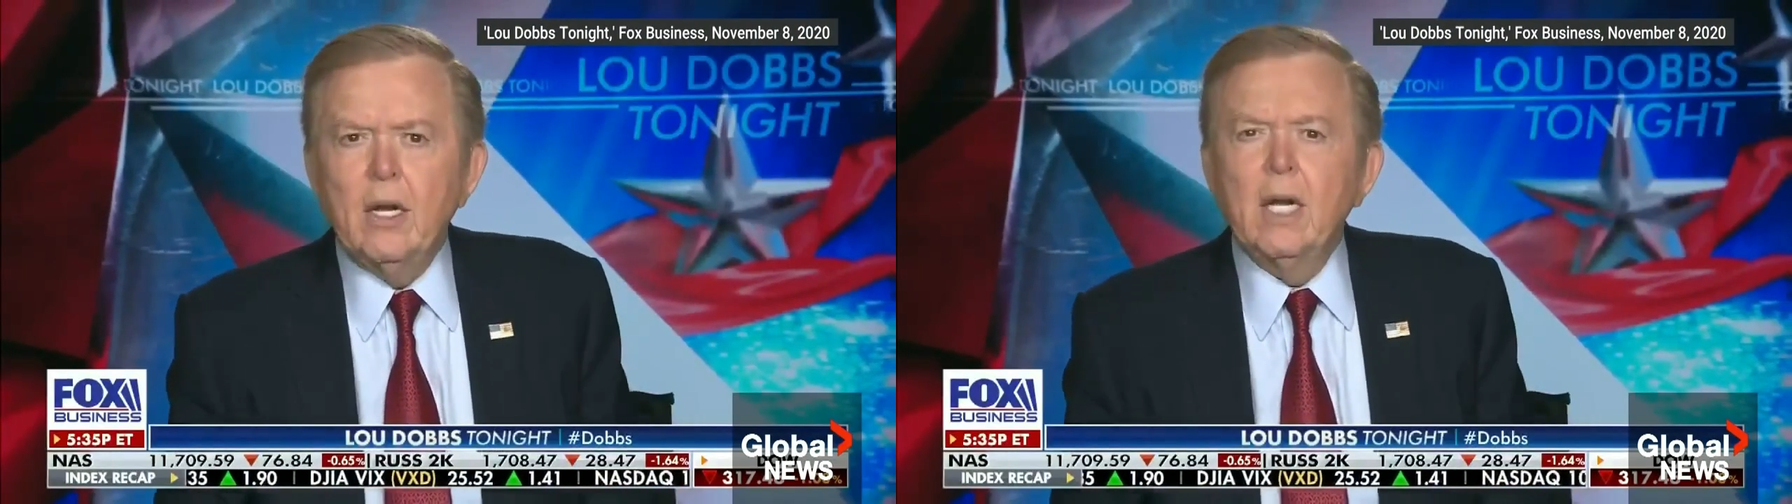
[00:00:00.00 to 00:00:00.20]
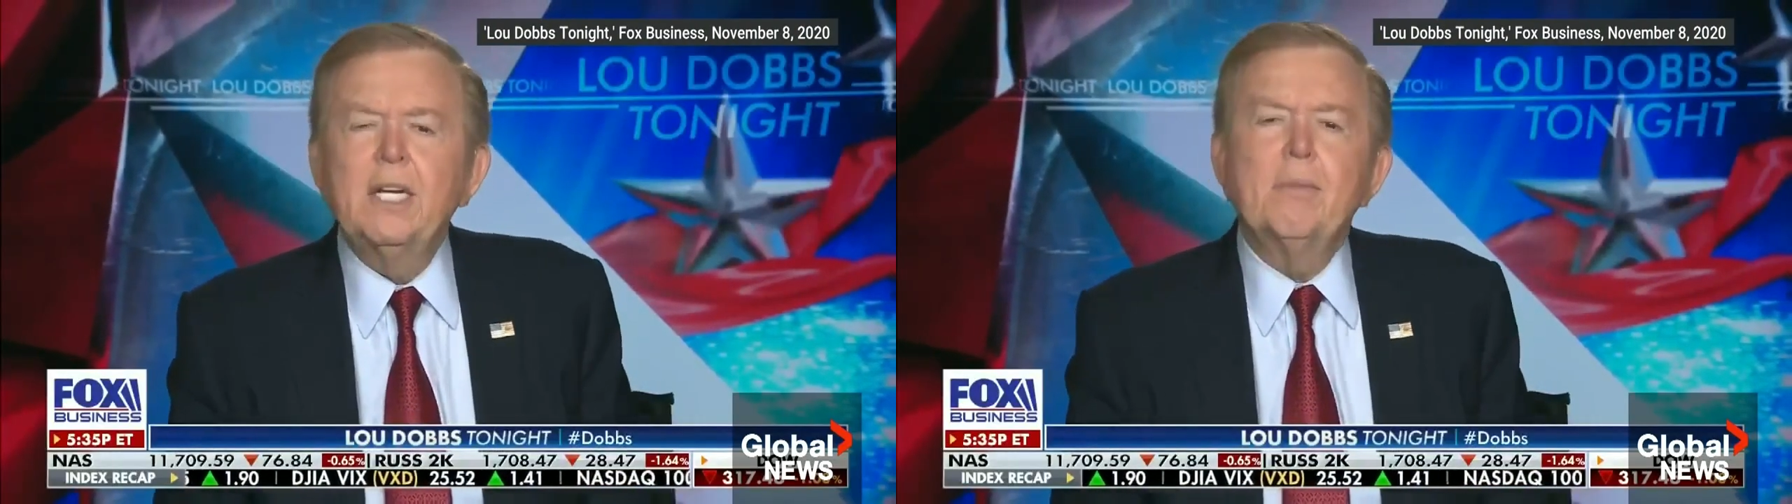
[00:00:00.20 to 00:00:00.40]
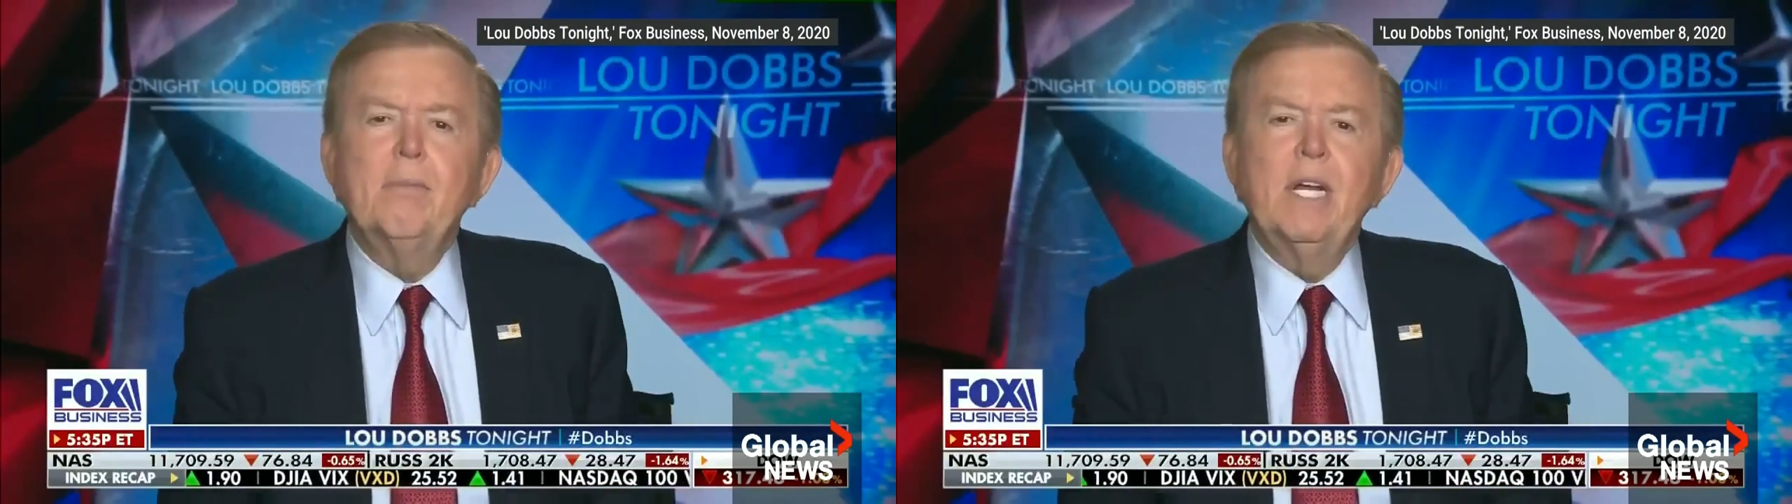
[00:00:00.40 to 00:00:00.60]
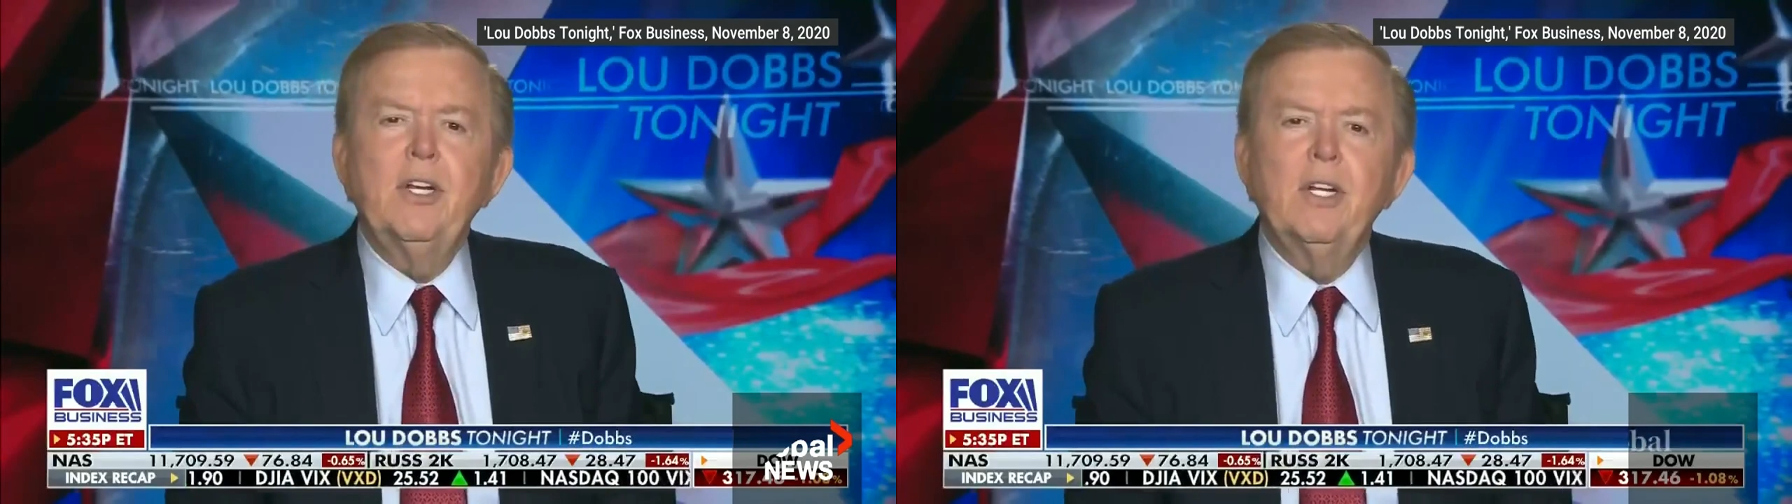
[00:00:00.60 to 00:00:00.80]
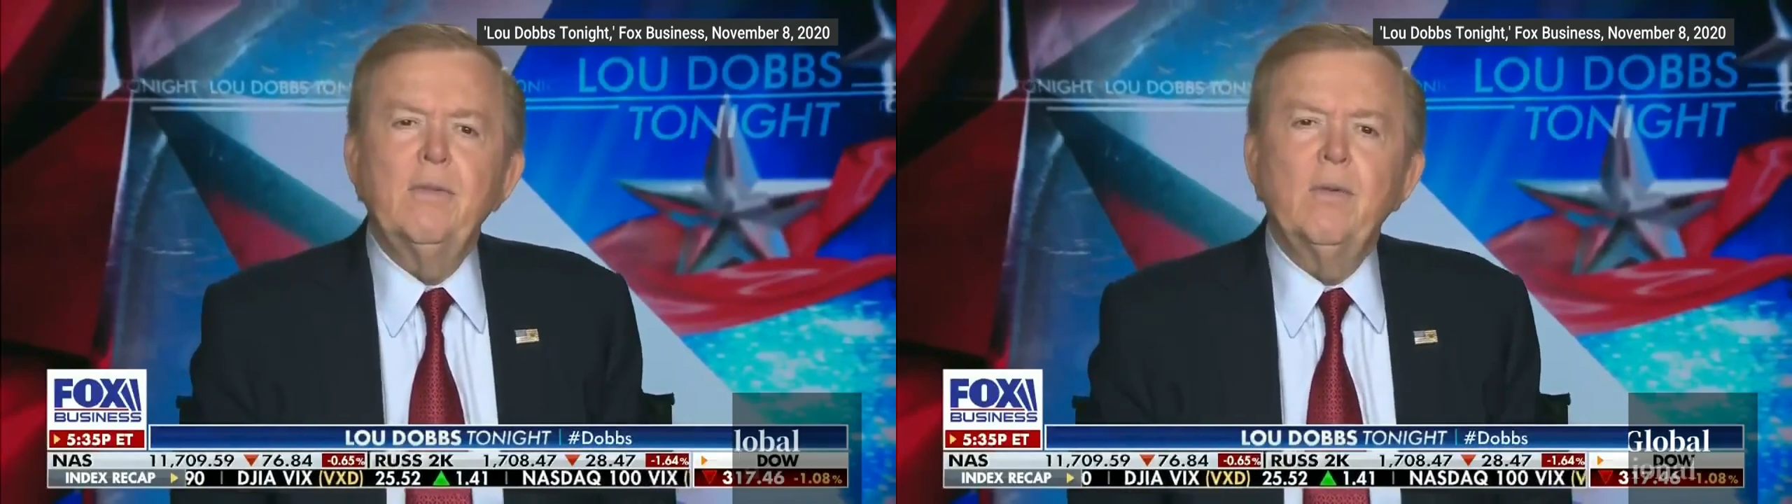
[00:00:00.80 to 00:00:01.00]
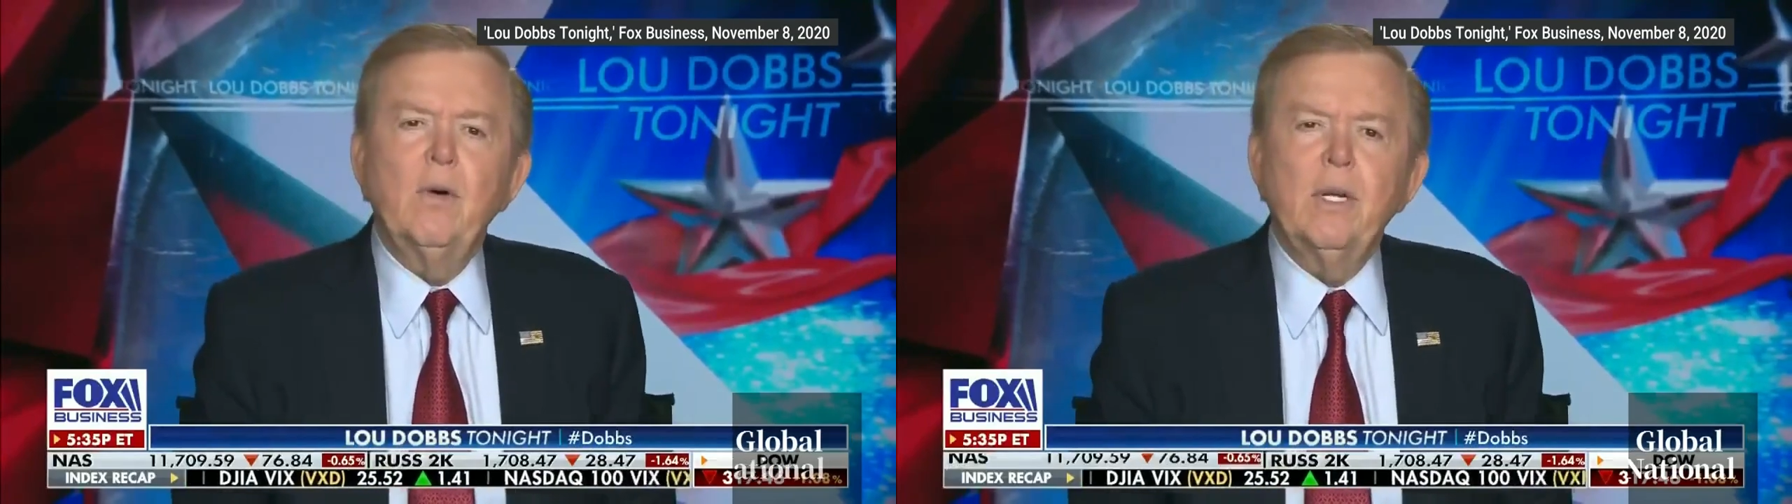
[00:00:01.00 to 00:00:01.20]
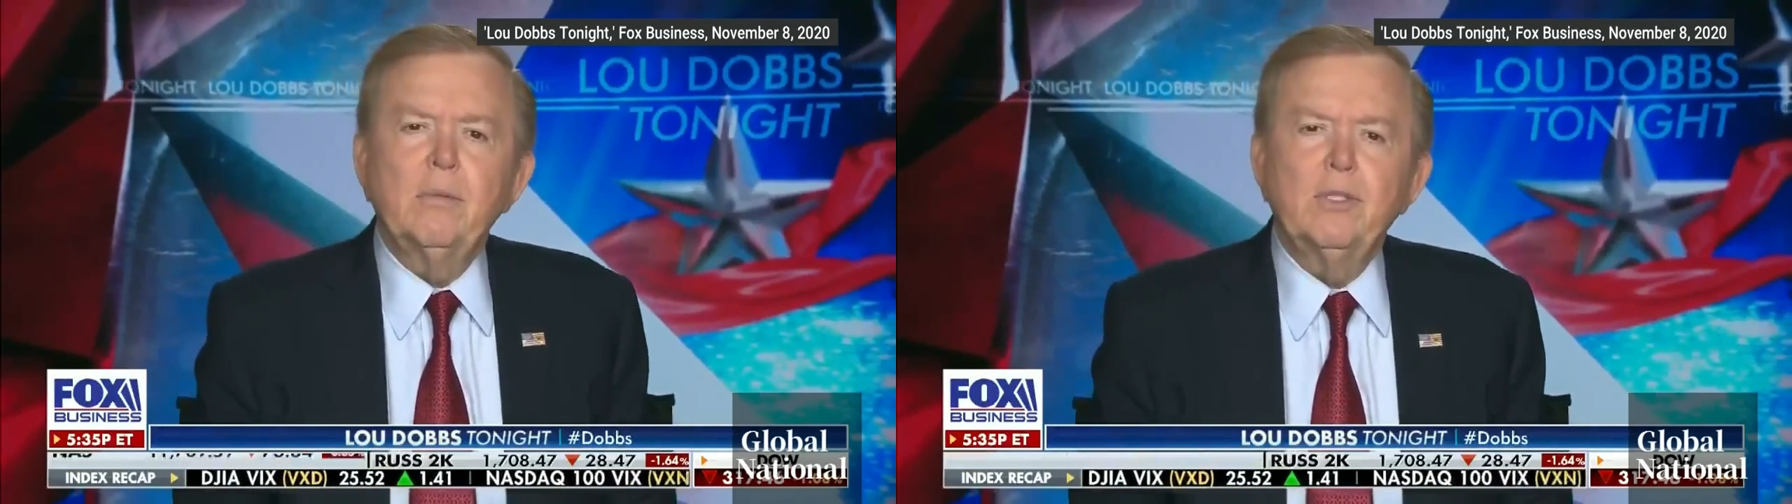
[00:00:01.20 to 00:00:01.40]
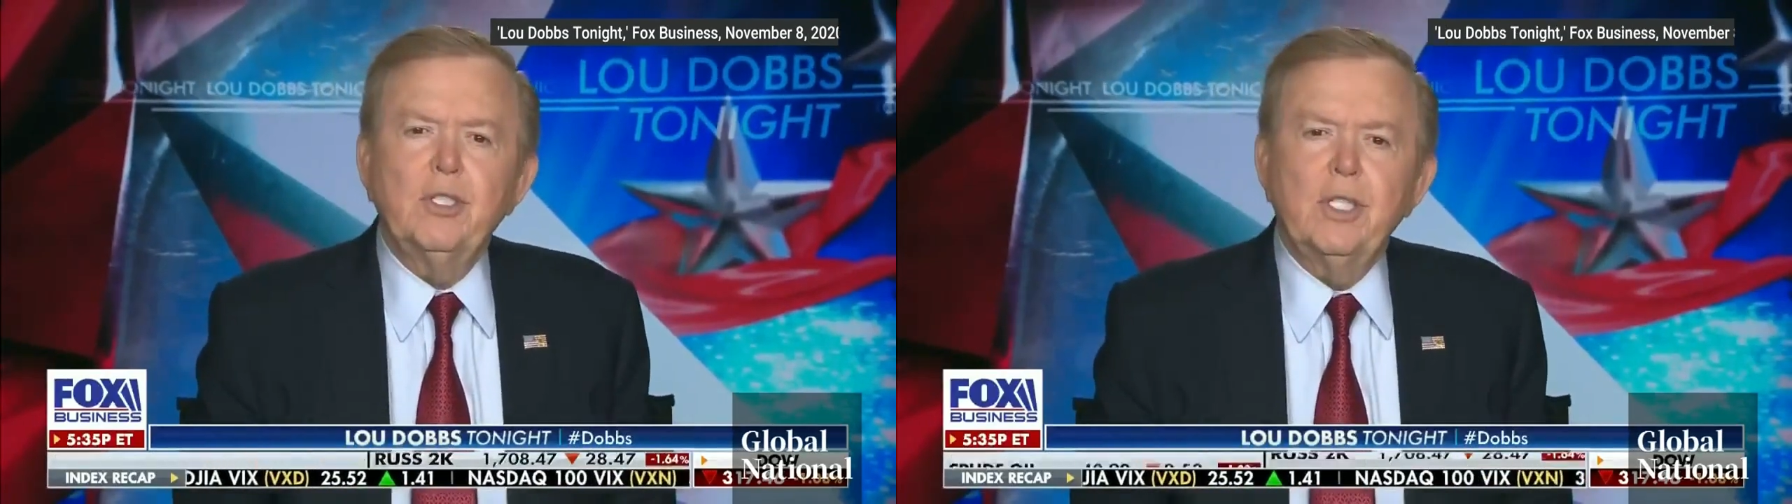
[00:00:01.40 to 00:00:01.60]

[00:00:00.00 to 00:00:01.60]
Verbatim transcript: in on Dominion voting